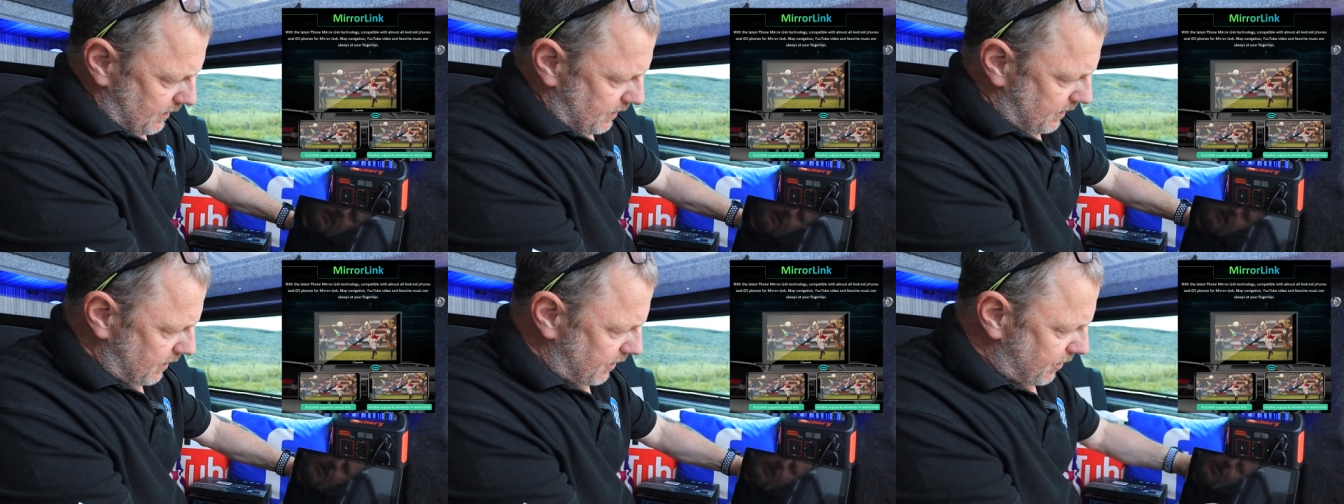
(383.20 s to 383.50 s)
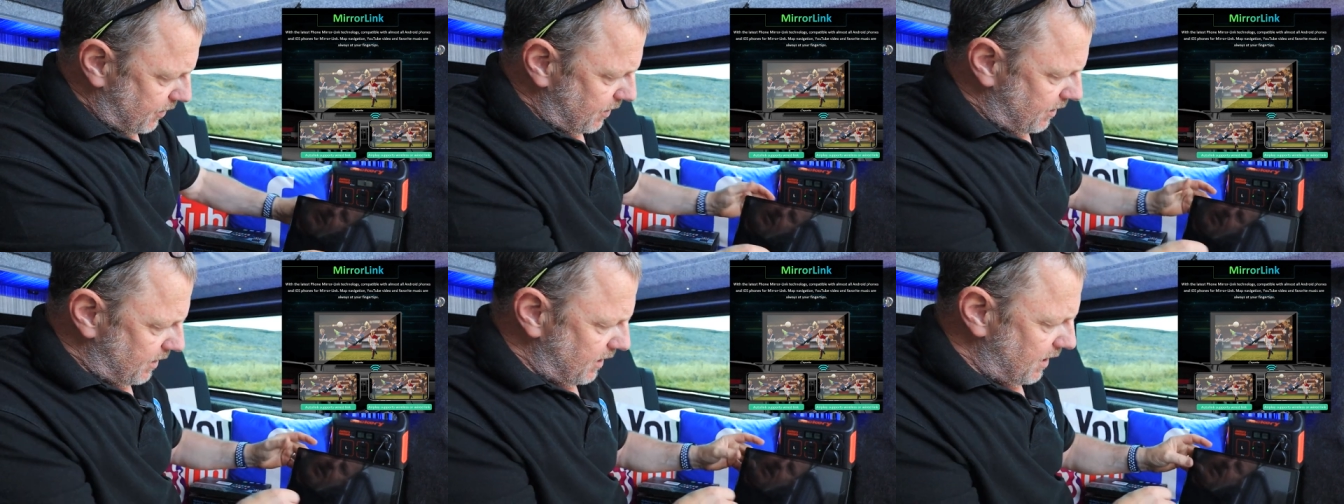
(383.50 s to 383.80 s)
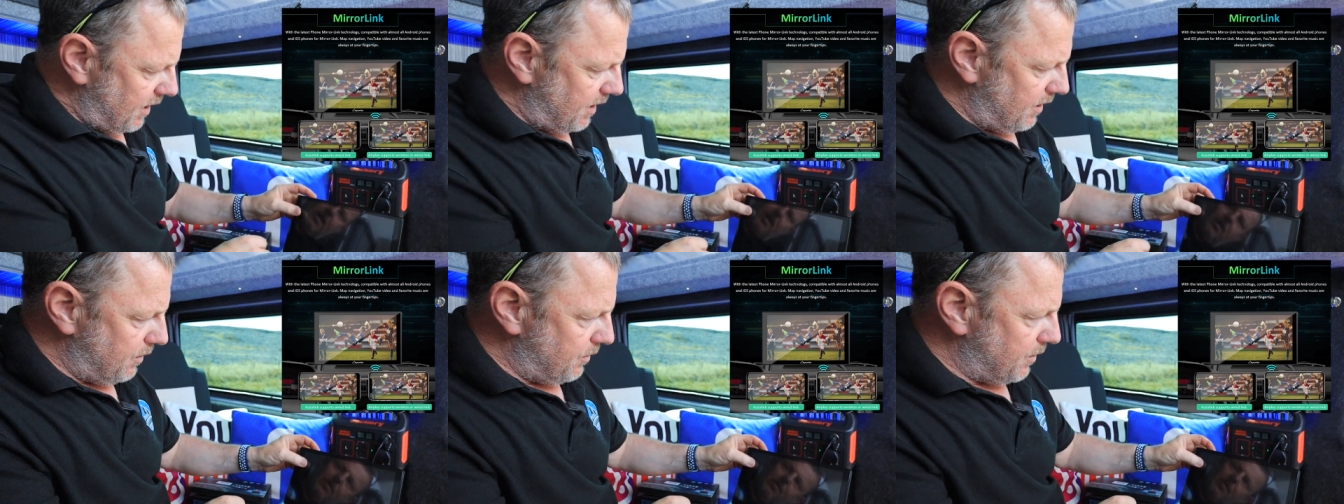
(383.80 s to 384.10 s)
This should
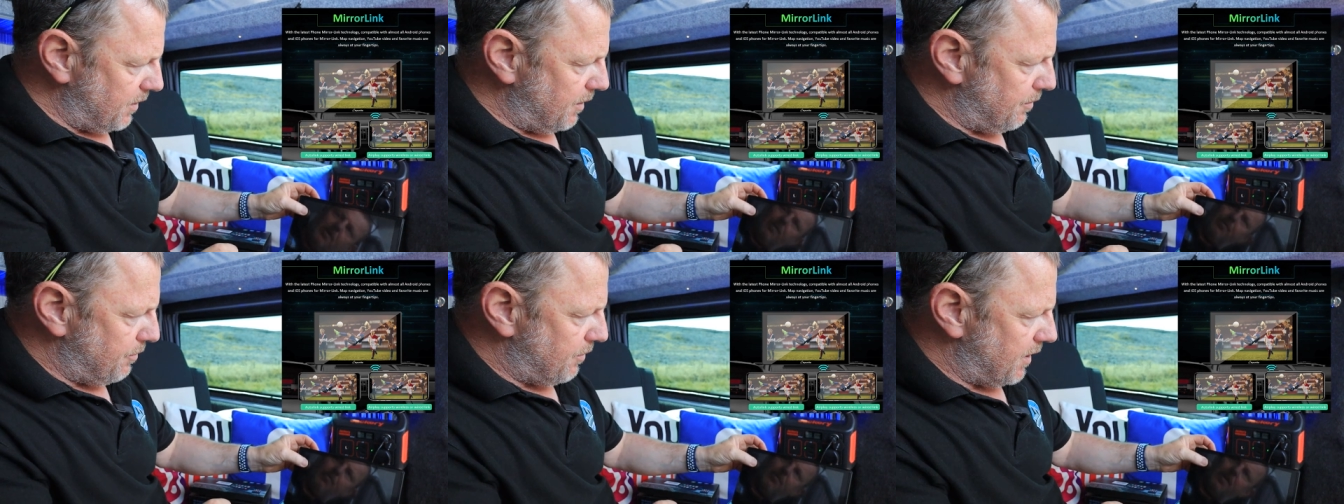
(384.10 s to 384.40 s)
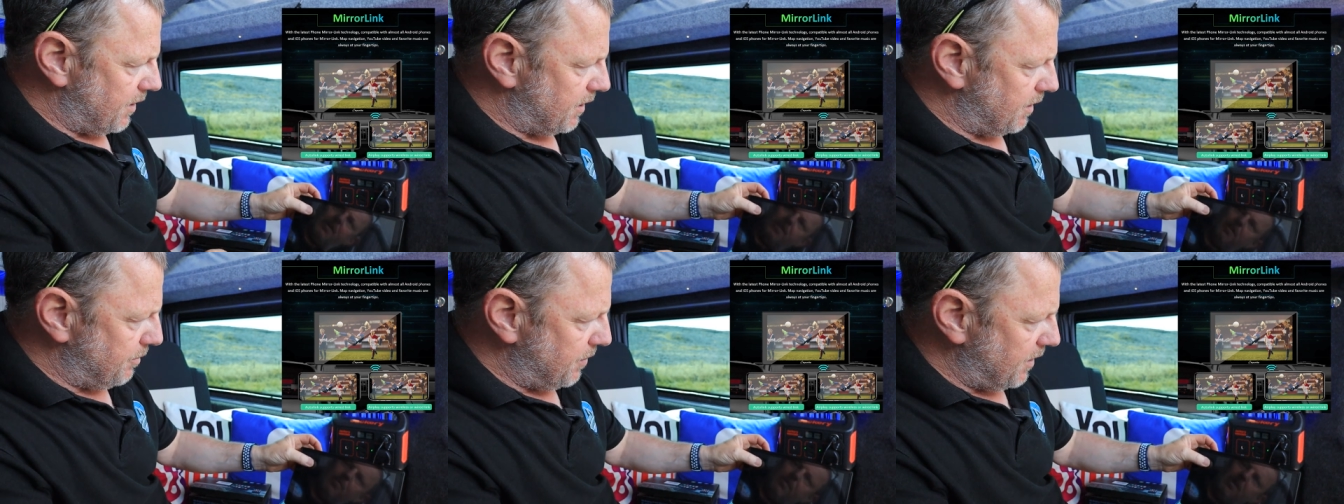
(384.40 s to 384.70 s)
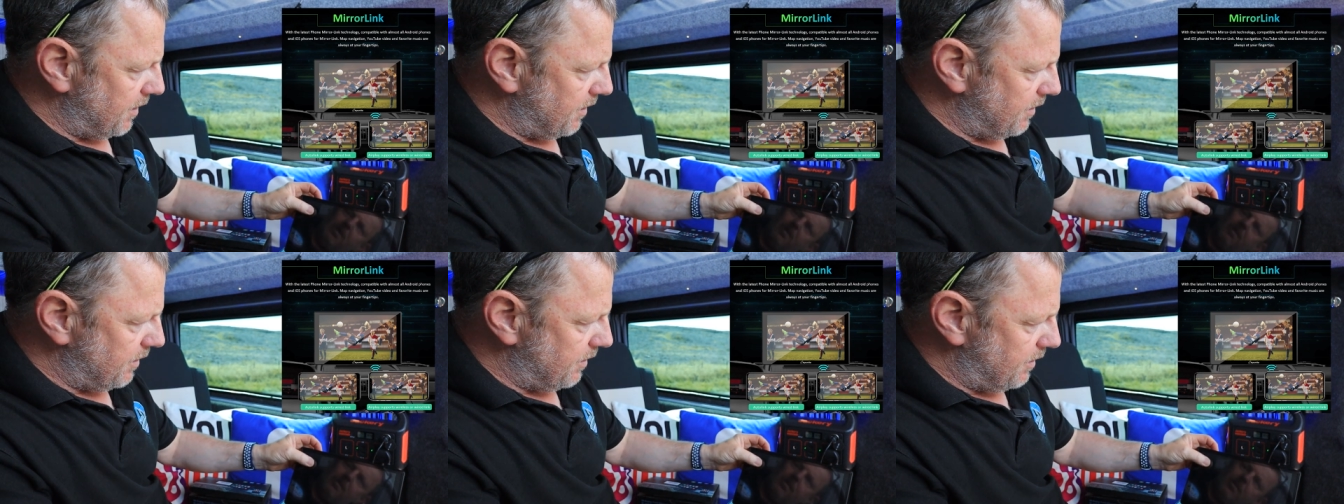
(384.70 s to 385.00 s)
now, when I press the
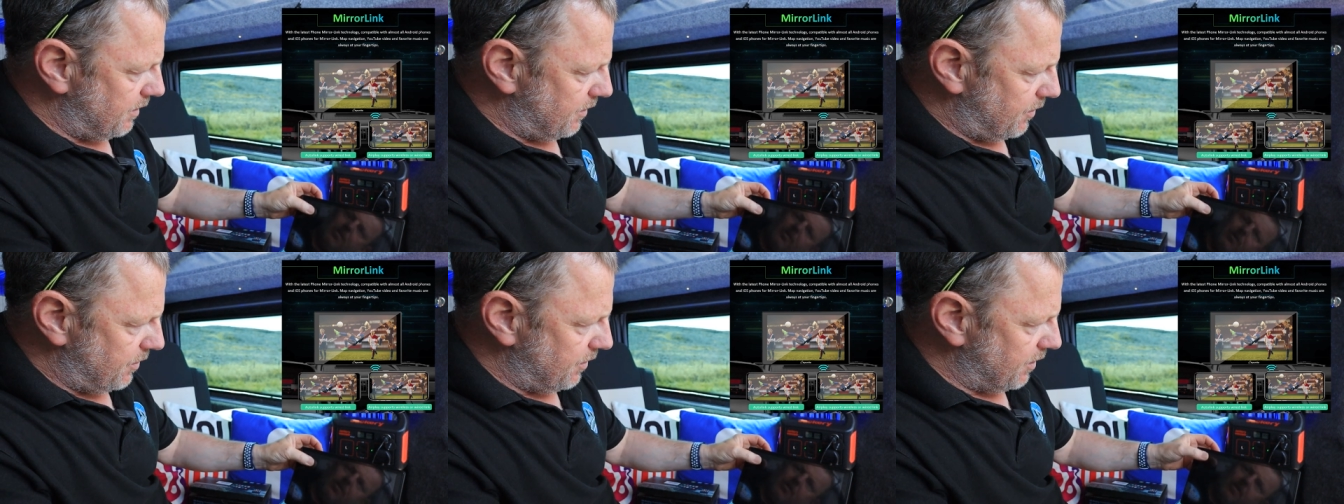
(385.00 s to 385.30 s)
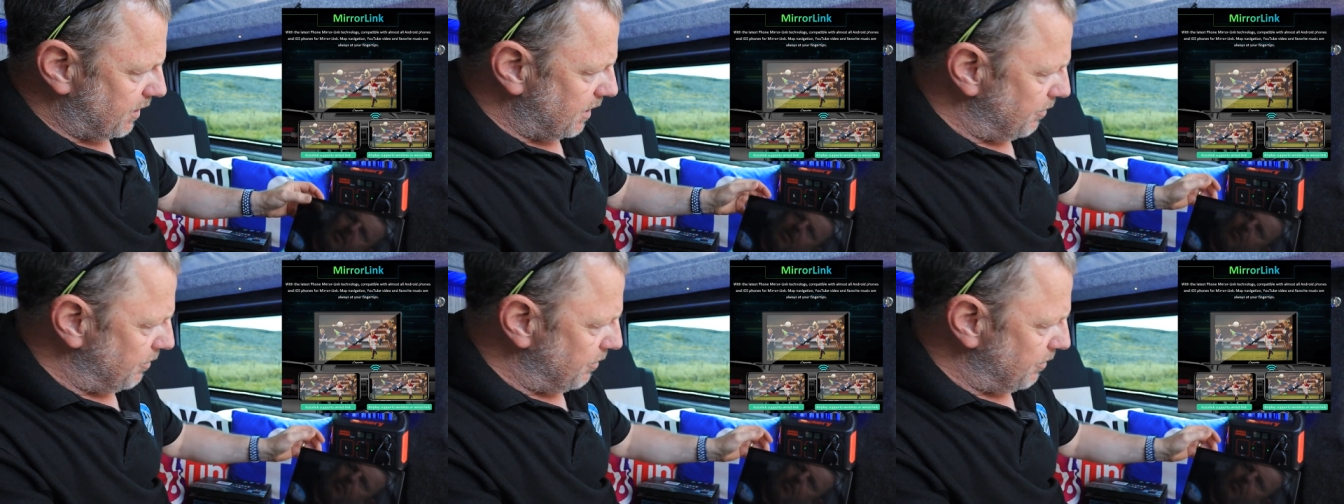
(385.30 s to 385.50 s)
button, should